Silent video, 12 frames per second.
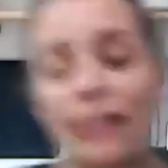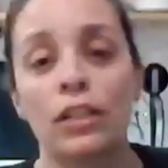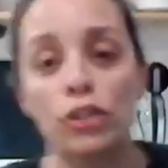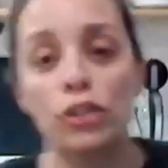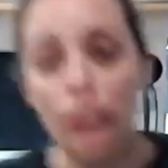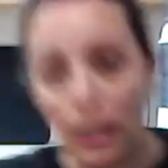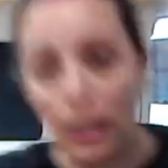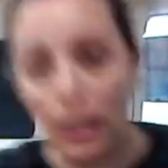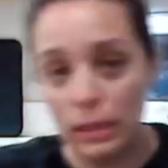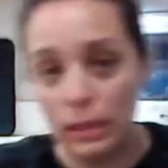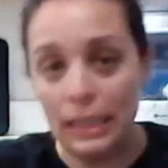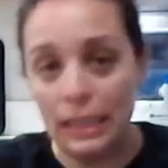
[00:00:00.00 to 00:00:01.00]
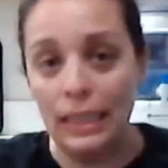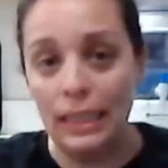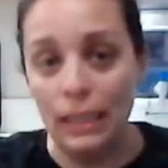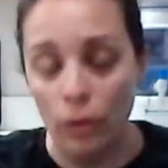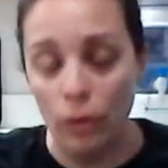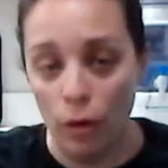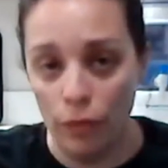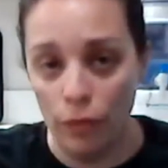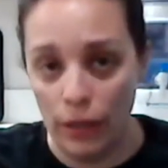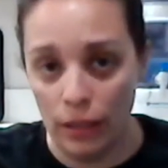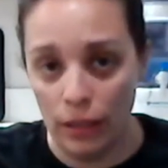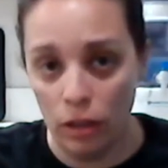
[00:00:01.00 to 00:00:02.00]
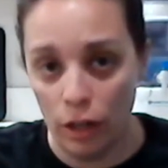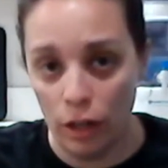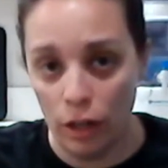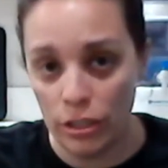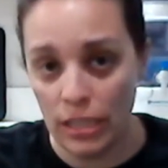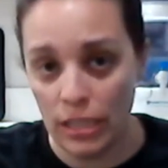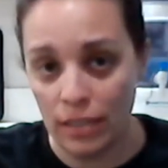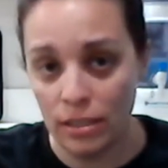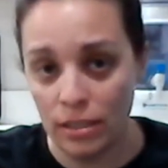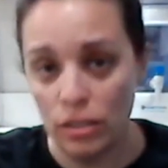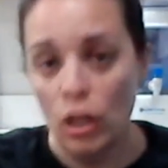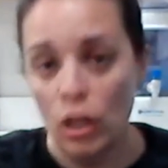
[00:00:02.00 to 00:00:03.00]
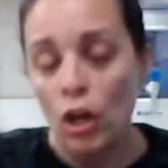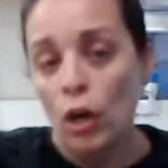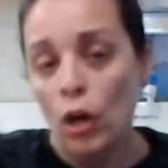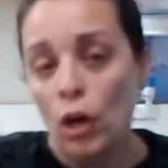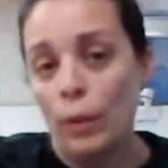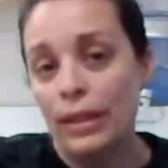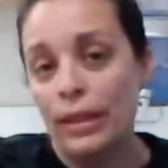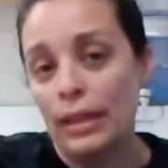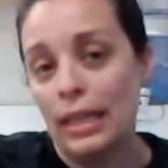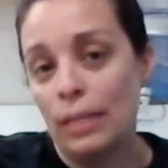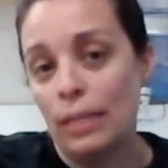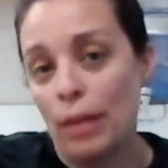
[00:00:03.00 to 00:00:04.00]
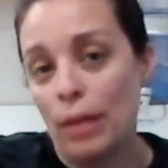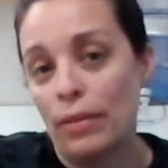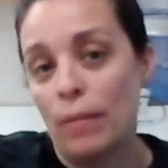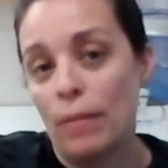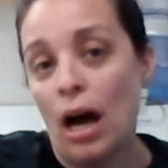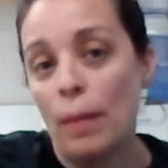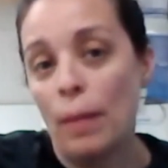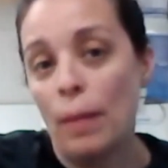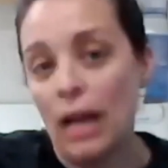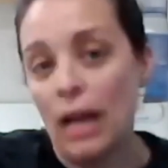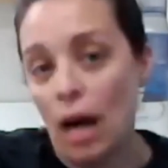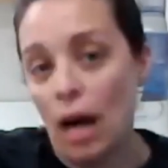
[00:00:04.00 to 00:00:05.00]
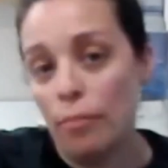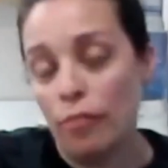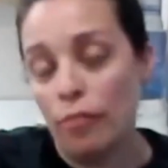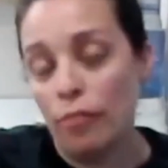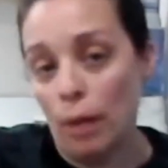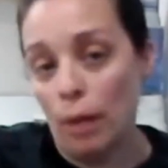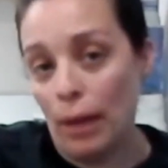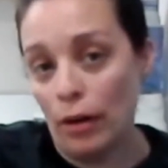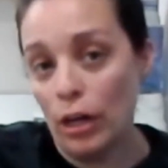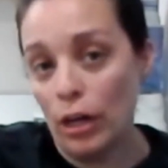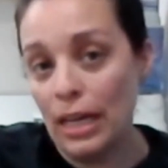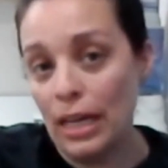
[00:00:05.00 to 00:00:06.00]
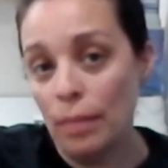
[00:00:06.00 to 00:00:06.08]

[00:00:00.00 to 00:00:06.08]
generally in the large intestines, we think about them coming up from about our hip,